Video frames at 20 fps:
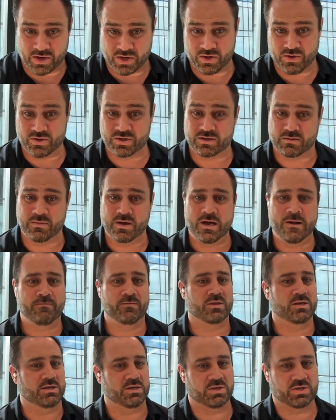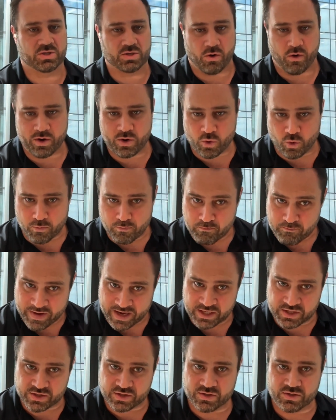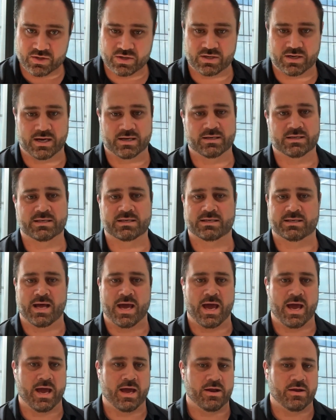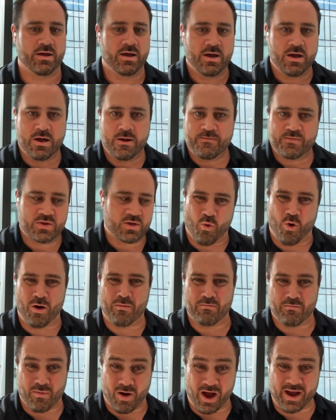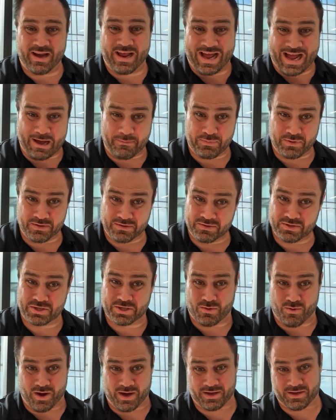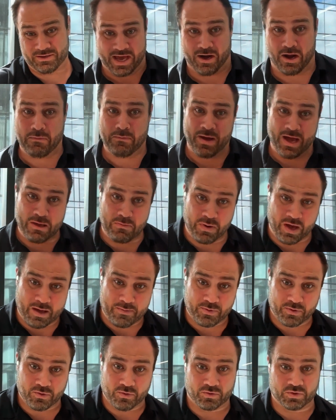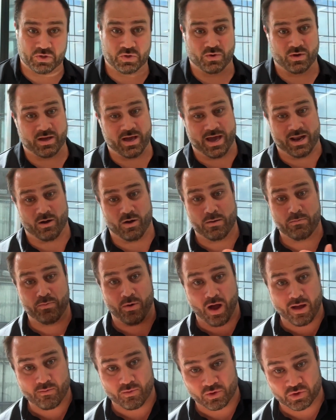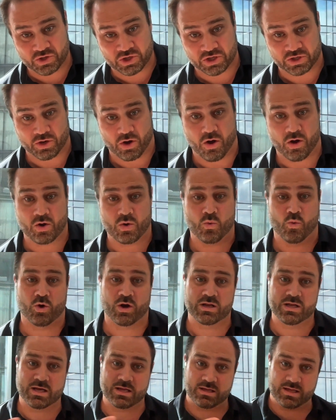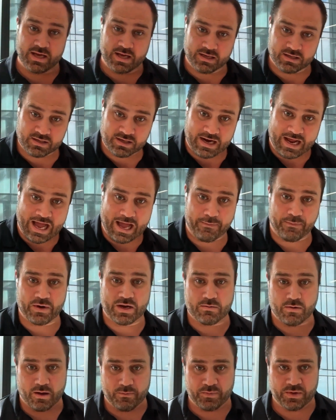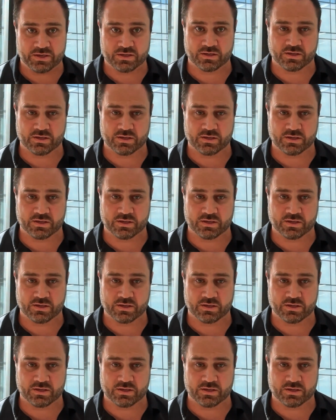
and I'm going to use some historical measures and understand what might happen. So can I pay people? Can I buy more stock? What are the things going to happen in my